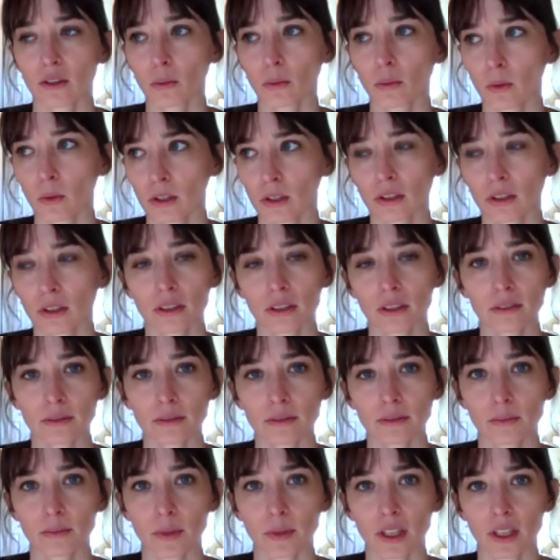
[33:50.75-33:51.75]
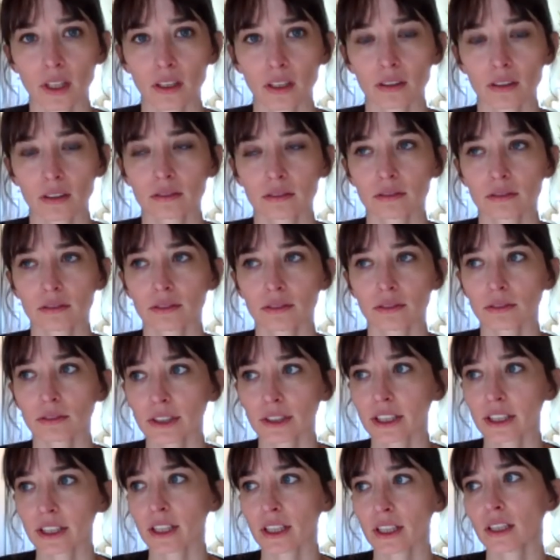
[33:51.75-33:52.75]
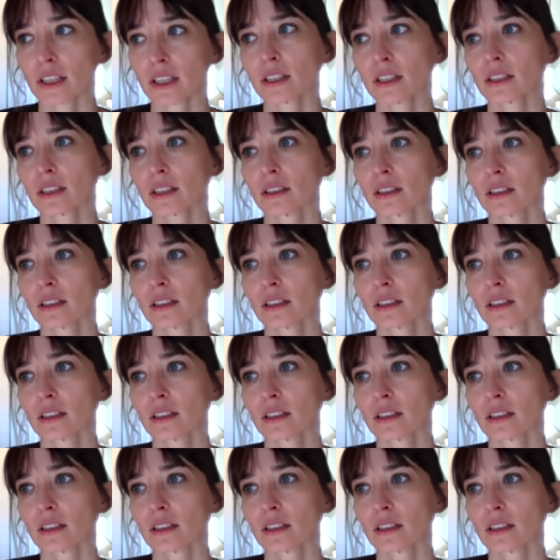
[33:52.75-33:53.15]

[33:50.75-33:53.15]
world, being really